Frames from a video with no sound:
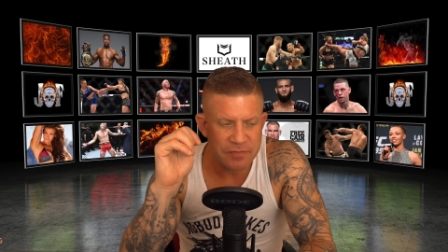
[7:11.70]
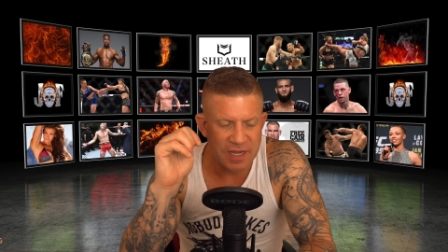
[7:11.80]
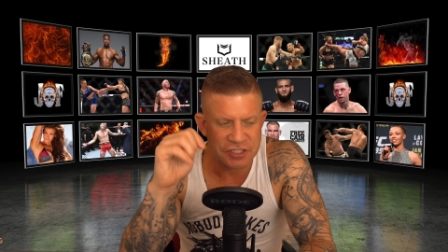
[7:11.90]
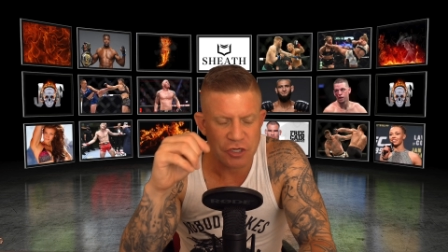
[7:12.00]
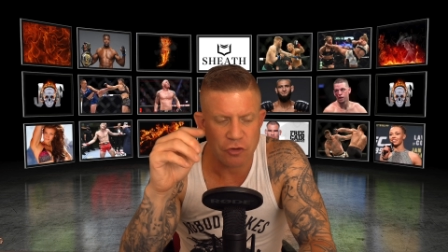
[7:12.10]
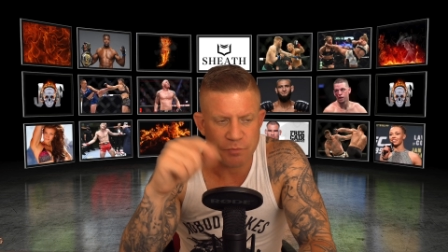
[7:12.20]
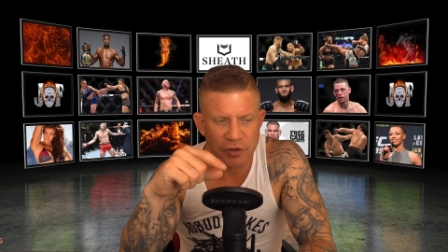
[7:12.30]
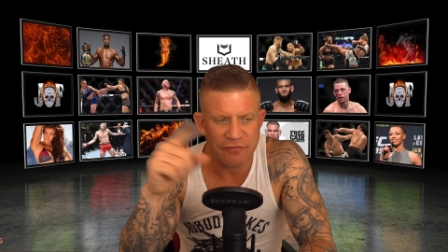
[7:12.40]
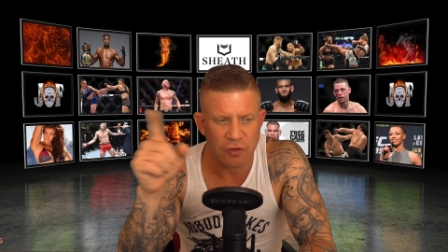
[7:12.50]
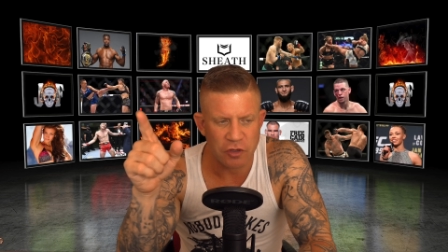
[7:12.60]
And so
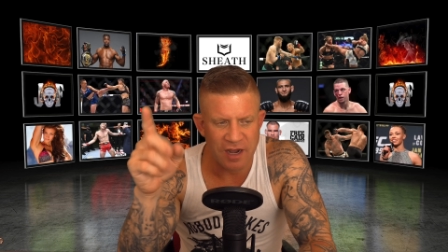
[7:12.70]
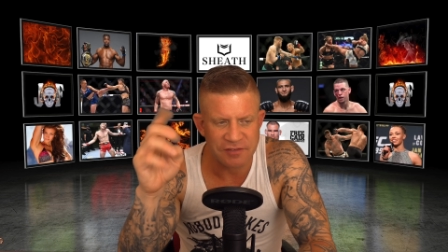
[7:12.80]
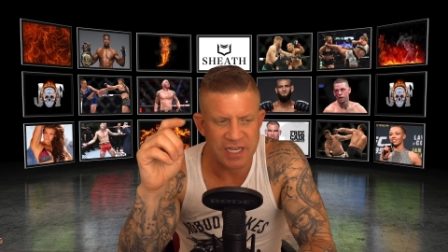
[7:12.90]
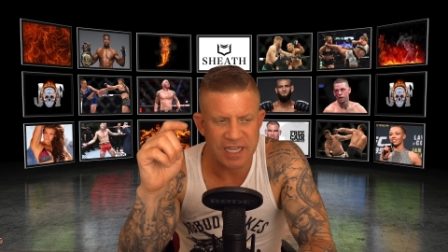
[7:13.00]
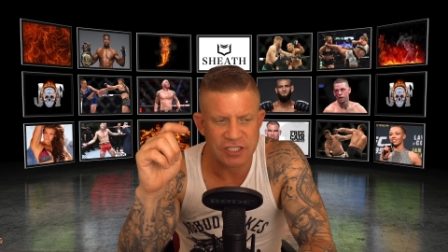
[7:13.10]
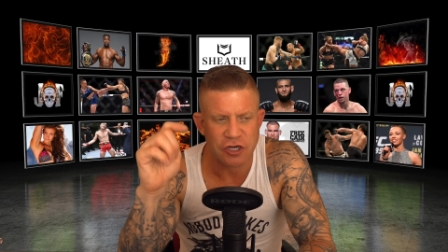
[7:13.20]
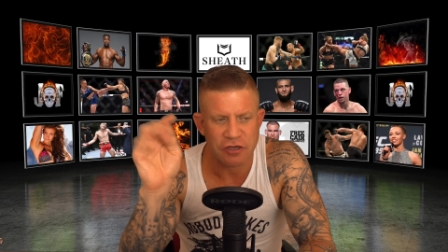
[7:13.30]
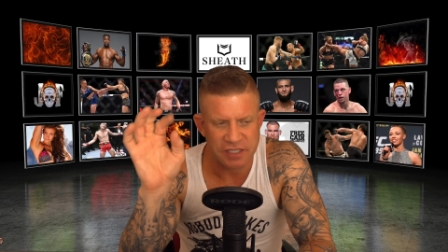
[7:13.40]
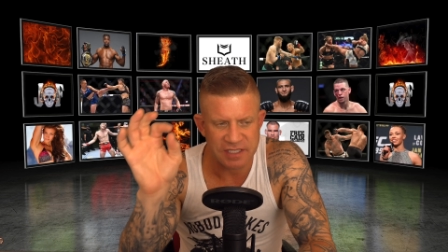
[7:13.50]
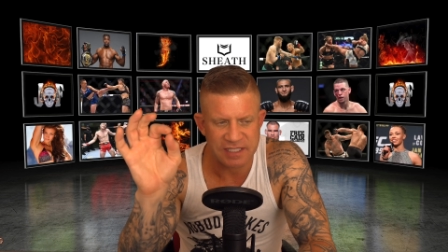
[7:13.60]
putting Volkanovski against
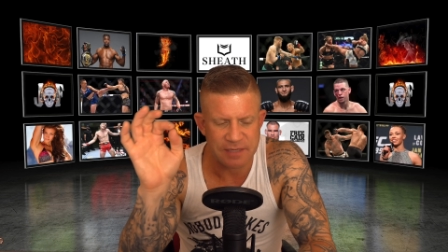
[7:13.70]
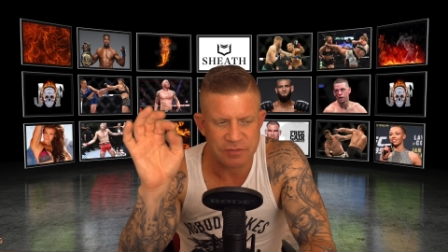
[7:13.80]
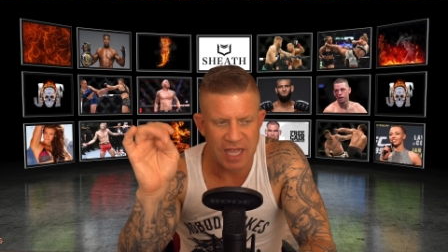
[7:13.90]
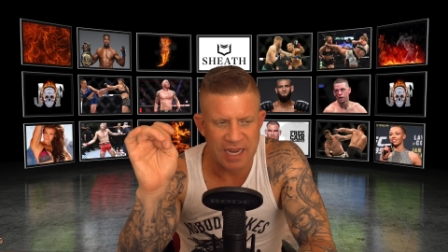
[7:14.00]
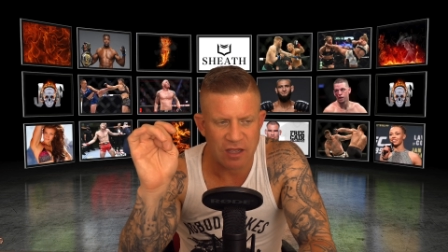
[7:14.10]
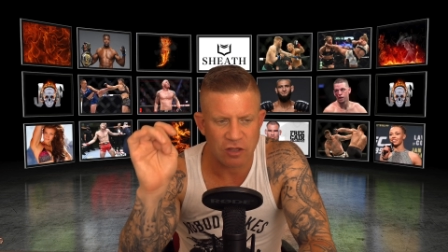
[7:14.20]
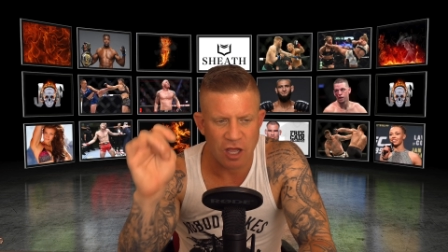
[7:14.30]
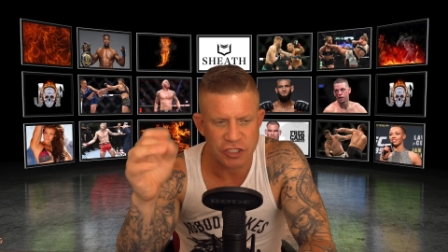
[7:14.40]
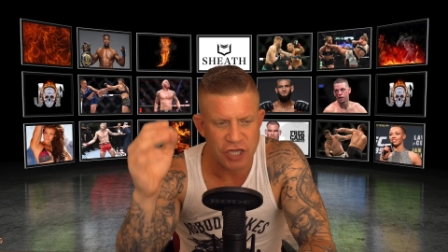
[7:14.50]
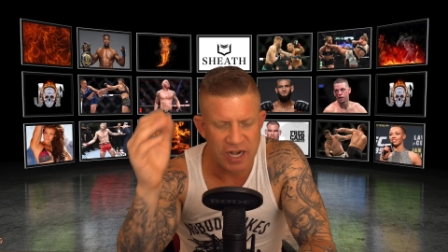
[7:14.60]
Charles seems like a
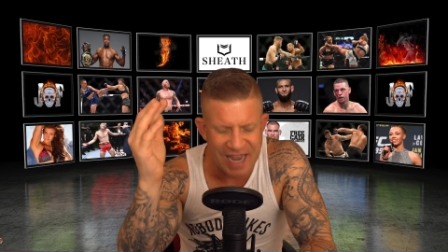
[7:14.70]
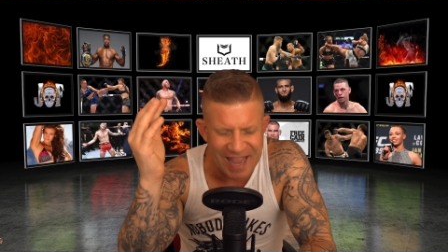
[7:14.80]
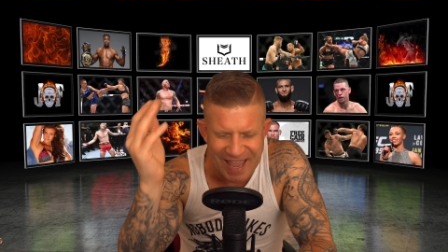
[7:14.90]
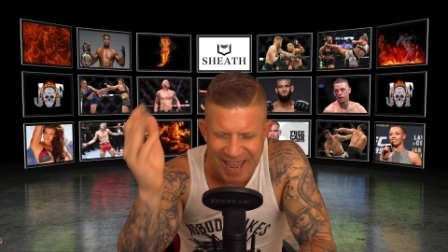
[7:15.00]
long shot.